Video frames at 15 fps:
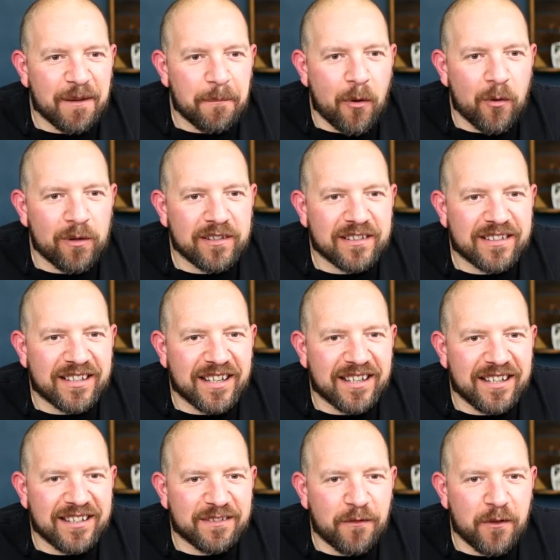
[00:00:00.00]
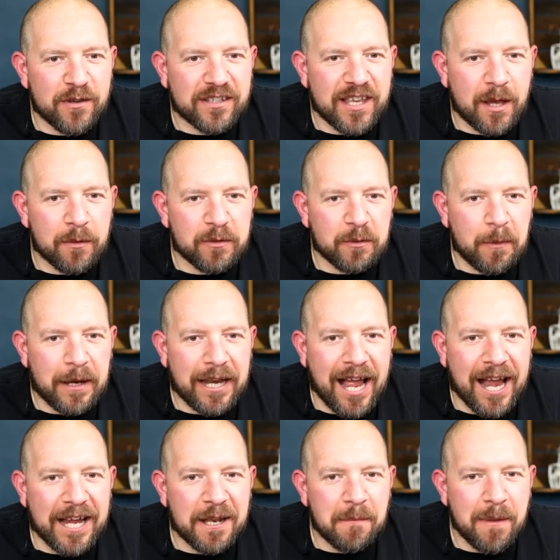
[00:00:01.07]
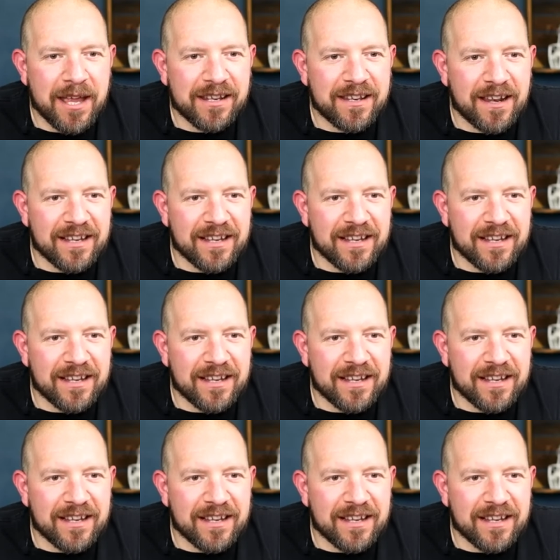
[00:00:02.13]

Paul saying his first gig was being Iron Maiden